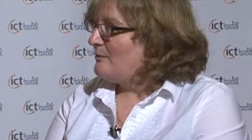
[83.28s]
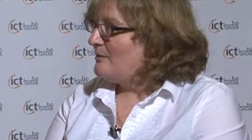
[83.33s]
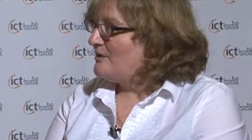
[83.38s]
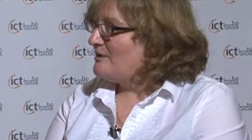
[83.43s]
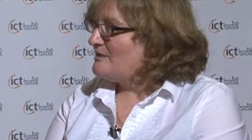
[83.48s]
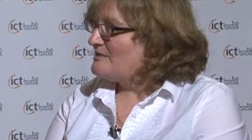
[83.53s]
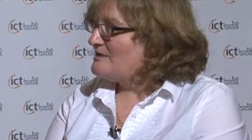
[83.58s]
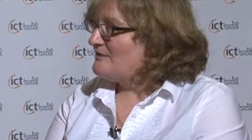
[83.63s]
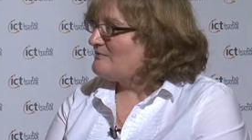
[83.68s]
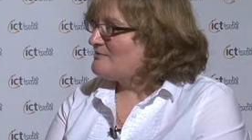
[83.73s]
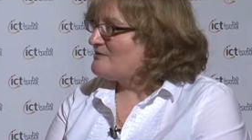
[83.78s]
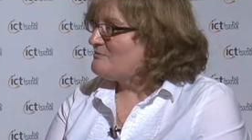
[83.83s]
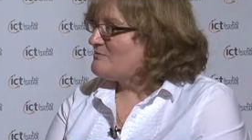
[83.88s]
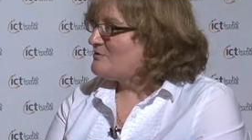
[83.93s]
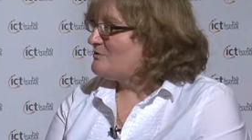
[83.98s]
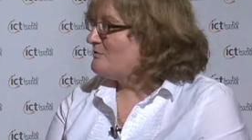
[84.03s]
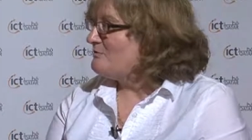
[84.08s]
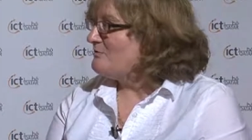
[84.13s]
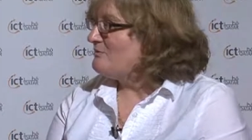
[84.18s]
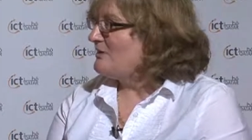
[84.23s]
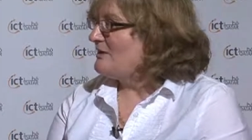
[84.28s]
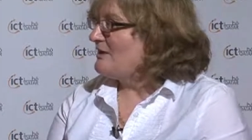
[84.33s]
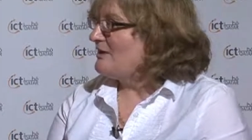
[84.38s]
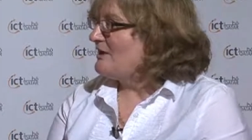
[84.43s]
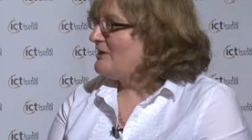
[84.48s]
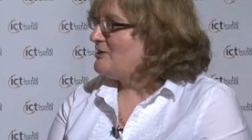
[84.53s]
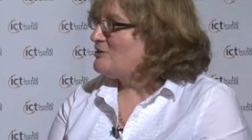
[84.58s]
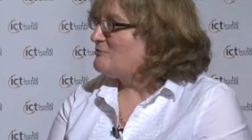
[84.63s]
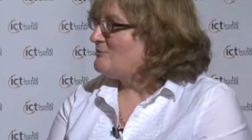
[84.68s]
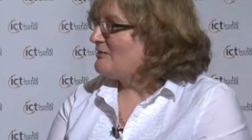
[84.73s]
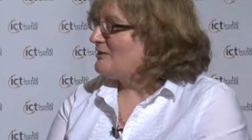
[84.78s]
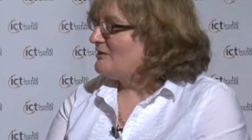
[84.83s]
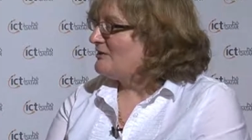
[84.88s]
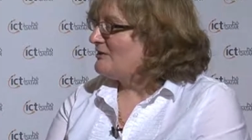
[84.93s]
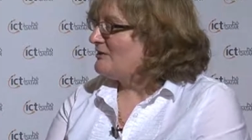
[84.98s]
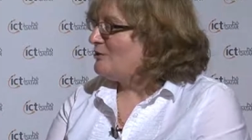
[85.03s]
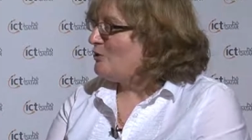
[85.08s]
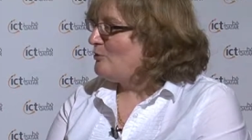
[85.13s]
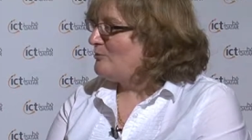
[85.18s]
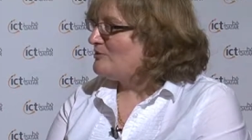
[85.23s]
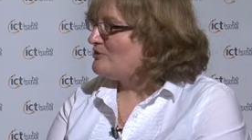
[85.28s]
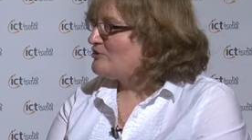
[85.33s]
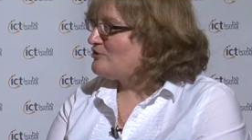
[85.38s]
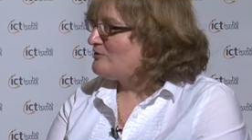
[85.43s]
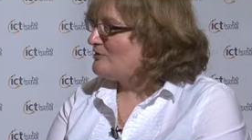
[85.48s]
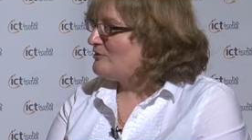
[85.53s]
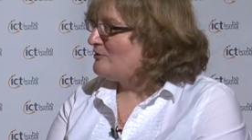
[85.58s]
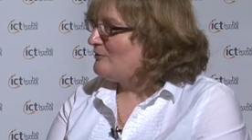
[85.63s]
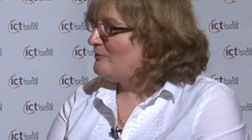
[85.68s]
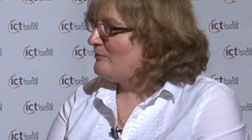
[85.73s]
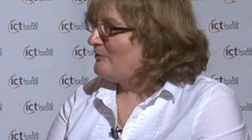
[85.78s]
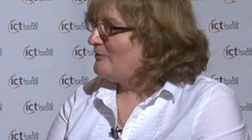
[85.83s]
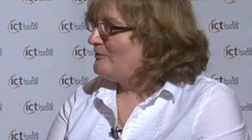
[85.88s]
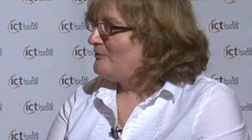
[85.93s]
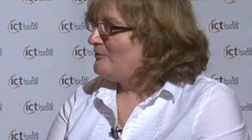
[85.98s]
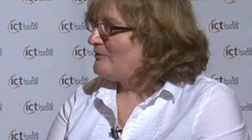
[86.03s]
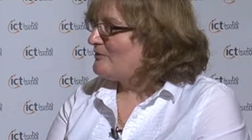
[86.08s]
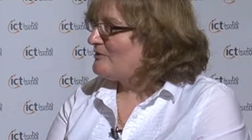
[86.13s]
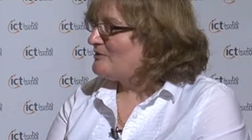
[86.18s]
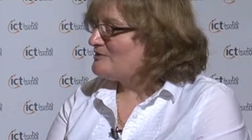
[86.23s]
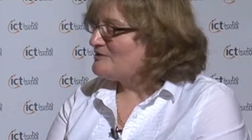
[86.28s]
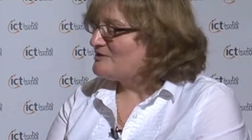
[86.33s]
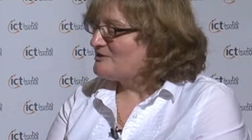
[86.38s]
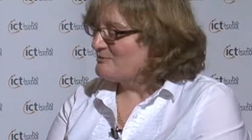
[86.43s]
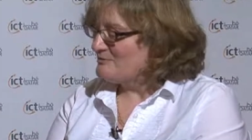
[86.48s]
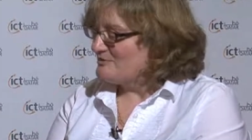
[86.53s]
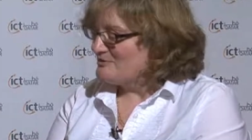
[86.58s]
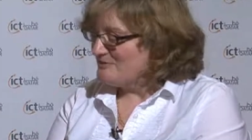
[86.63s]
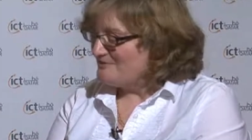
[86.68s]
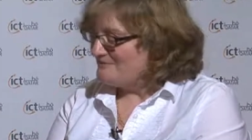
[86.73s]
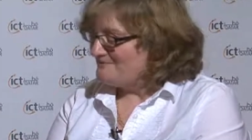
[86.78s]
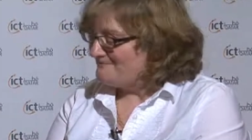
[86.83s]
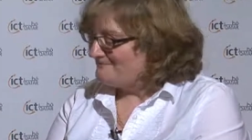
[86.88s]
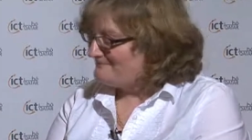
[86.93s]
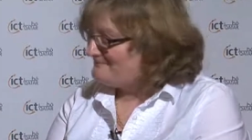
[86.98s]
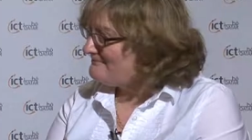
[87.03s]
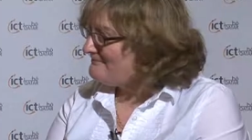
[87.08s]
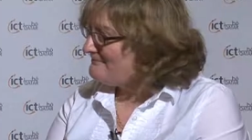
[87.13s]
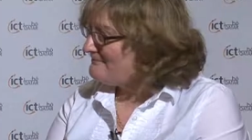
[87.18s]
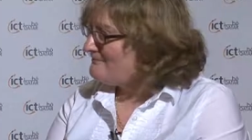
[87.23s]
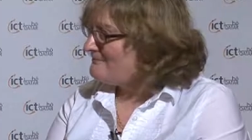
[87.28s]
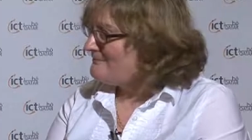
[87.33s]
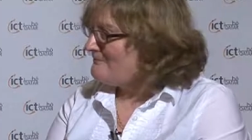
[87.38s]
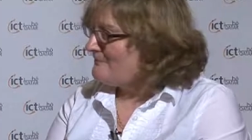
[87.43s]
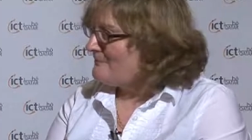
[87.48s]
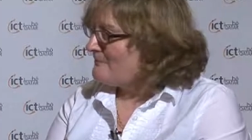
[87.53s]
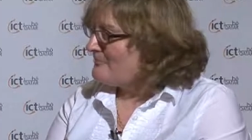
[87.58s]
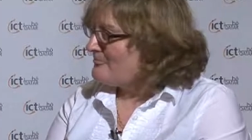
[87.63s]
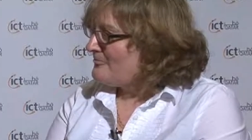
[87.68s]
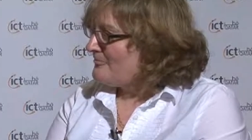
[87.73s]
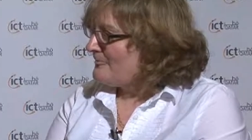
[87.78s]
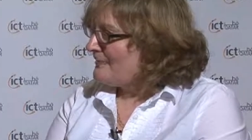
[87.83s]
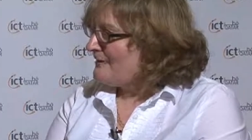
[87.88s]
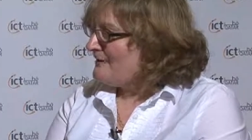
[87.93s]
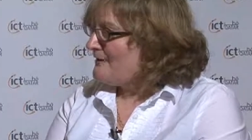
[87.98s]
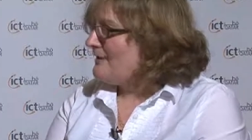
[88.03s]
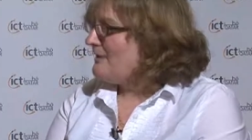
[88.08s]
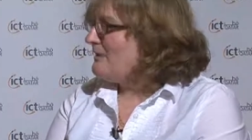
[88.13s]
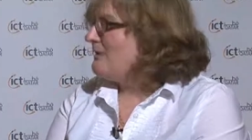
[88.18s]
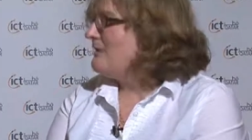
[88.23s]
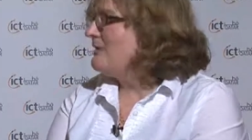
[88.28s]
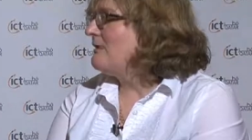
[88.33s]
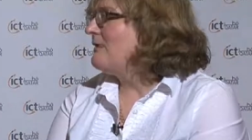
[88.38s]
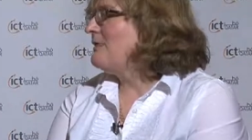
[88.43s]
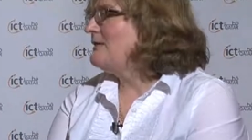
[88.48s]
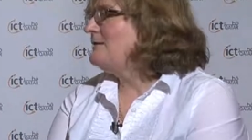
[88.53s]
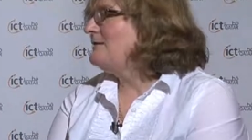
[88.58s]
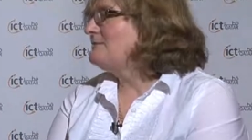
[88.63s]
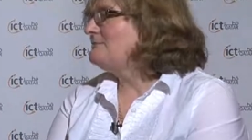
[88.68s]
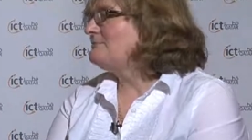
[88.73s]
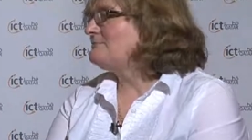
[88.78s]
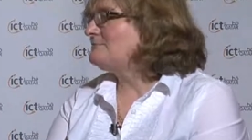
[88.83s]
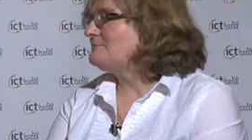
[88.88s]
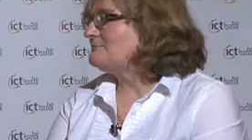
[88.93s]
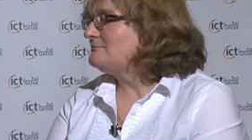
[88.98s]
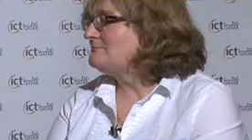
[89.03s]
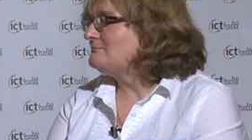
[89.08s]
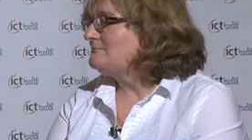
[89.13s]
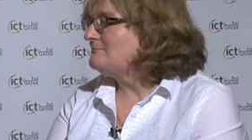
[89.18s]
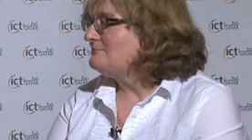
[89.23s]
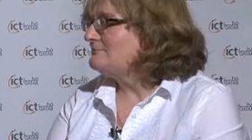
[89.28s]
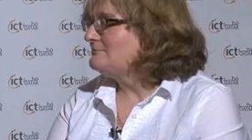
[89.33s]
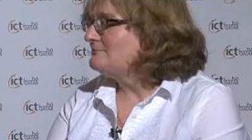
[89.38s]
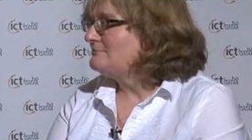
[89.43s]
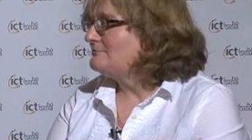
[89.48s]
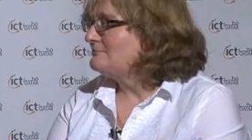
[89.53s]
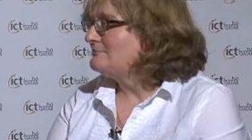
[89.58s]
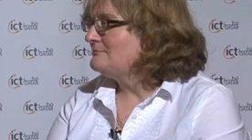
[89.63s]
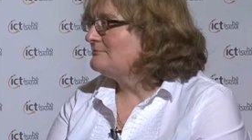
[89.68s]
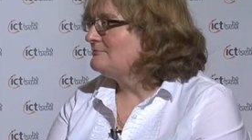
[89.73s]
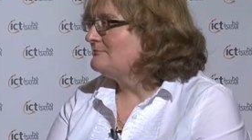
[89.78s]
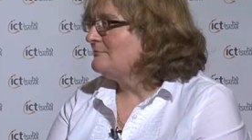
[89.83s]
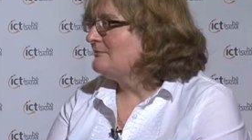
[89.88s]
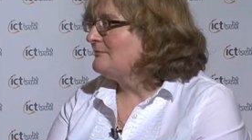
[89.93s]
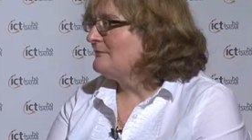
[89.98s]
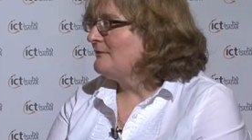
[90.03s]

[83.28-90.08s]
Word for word: we need to have some sort of engagement and commentary on them with customers. Okay. And what is Vodafone doing specifically?